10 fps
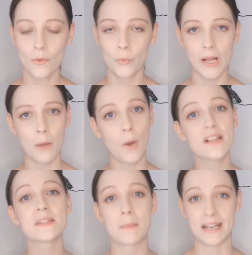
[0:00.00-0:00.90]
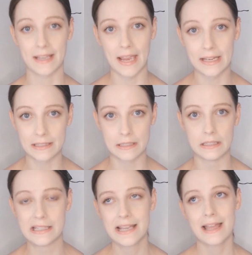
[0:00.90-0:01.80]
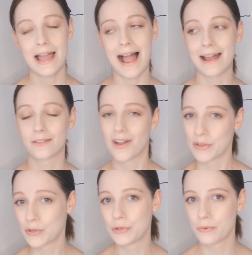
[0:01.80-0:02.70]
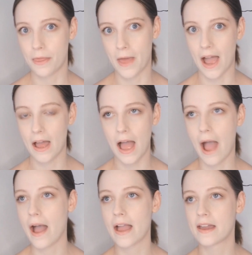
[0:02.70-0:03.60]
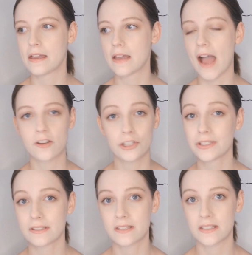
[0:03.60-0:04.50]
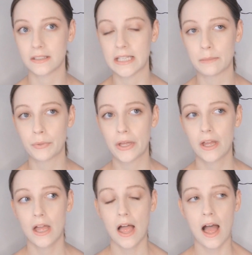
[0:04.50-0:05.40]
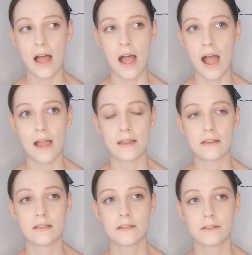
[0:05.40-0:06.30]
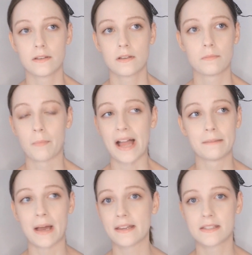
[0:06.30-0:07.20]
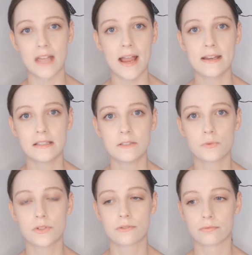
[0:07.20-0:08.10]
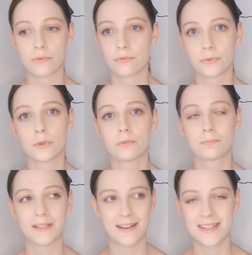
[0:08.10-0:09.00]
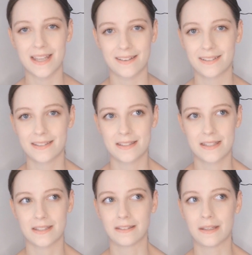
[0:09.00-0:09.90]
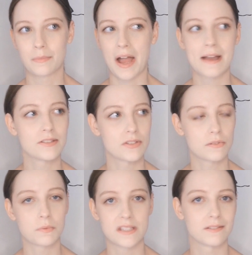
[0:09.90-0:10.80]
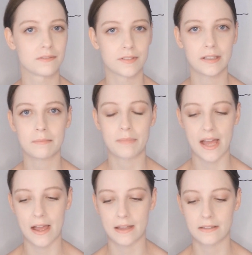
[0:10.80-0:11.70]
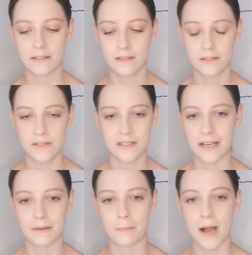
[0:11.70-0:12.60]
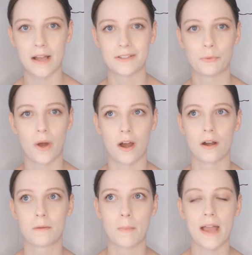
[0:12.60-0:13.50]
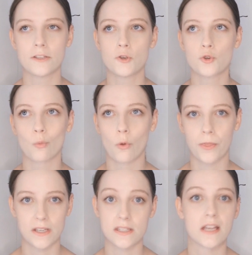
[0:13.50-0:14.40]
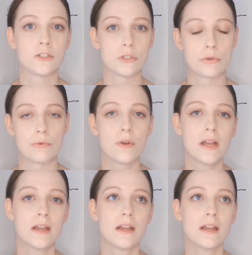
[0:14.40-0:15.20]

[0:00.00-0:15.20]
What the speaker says: when I was medicated had a lot to do with that. I couldn't sleep. I my anxiety was through the roof because I couldn't sleep. I just was in a really bad state of mind where my usual things I do